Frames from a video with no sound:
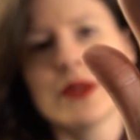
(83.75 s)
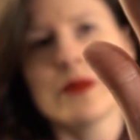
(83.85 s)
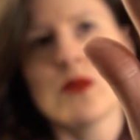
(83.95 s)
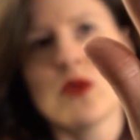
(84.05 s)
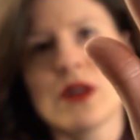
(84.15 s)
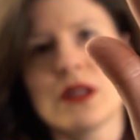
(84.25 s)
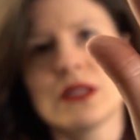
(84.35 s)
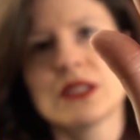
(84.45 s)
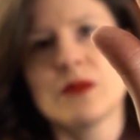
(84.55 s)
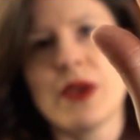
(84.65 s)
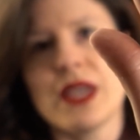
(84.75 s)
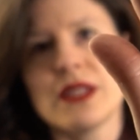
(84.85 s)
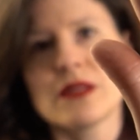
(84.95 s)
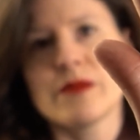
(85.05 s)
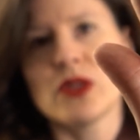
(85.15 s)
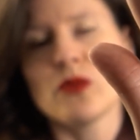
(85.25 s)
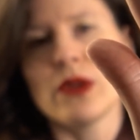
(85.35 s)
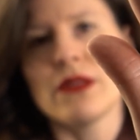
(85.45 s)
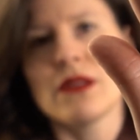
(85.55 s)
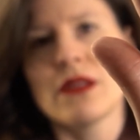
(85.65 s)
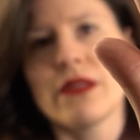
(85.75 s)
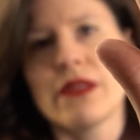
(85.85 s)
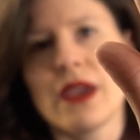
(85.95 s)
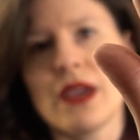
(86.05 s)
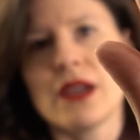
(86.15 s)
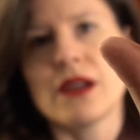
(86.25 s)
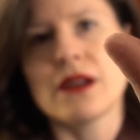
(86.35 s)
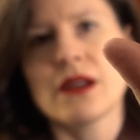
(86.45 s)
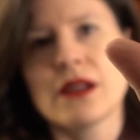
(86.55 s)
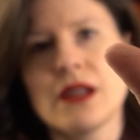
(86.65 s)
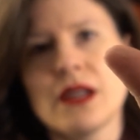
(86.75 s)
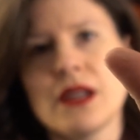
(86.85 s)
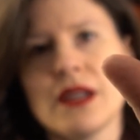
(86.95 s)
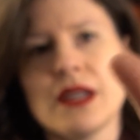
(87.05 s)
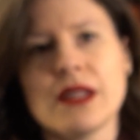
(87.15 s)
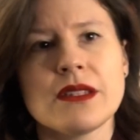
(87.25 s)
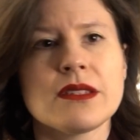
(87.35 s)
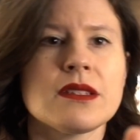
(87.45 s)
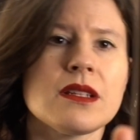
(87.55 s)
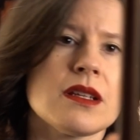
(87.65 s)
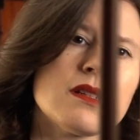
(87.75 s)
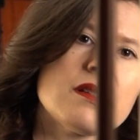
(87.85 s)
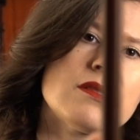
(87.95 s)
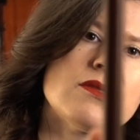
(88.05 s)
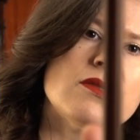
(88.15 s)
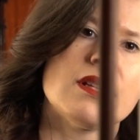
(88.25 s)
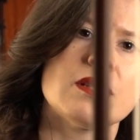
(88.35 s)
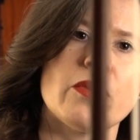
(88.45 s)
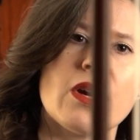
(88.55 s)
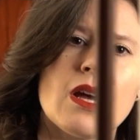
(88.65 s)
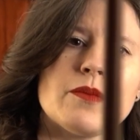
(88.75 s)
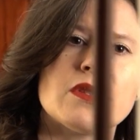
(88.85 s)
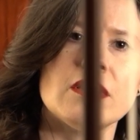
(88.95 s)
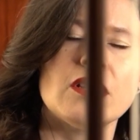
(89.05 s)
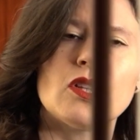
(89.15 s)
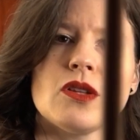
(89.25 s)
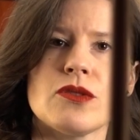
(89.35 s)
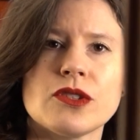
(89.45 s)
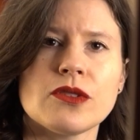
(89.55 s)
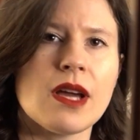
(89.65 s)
bit more space between the hair and the stick. So that's perhaps a little closer to